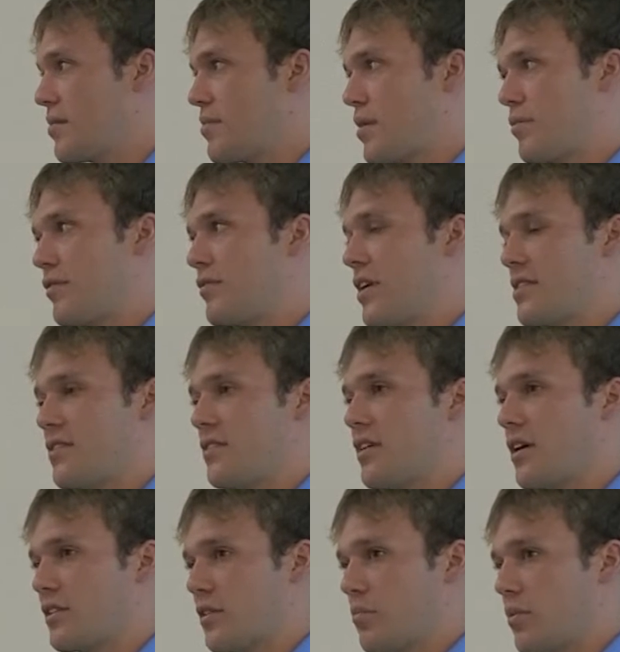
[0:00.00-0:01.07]
My professor,
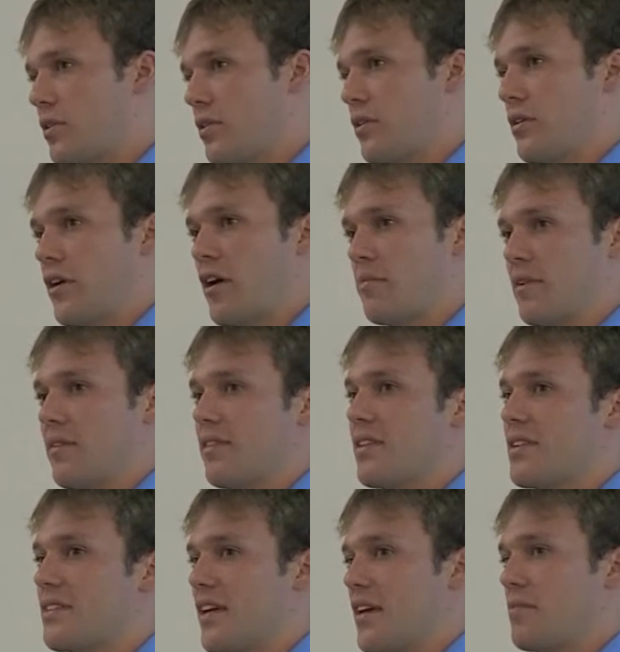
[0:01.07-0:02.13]
Dr. Pearl, who helped me with
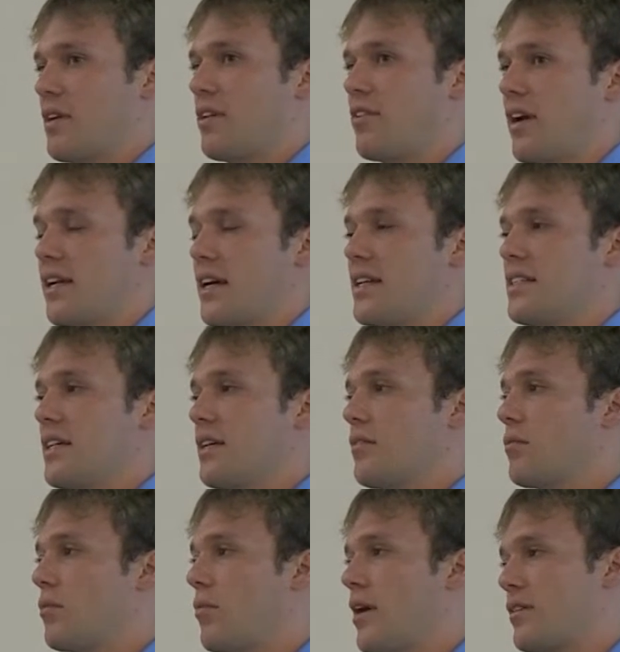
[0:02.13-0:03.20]
this, gave me a great idea
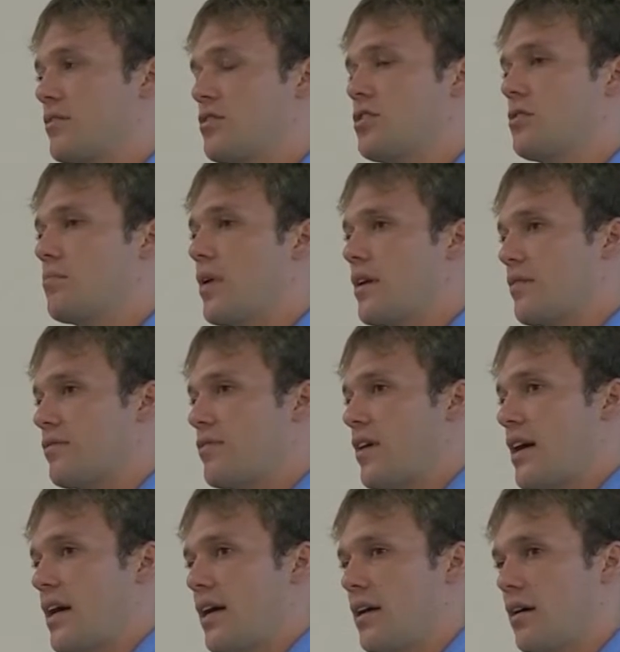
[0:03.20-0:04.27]
of, why don't you
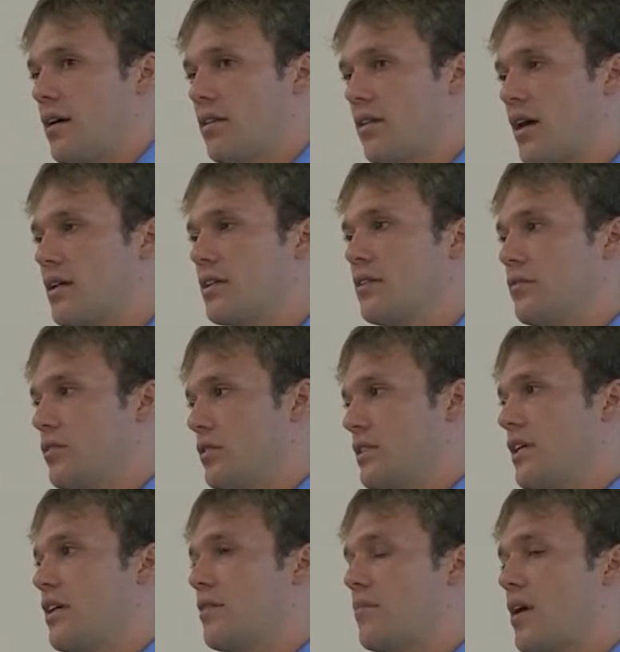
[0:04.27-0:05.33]
modify a Lotka-Volterra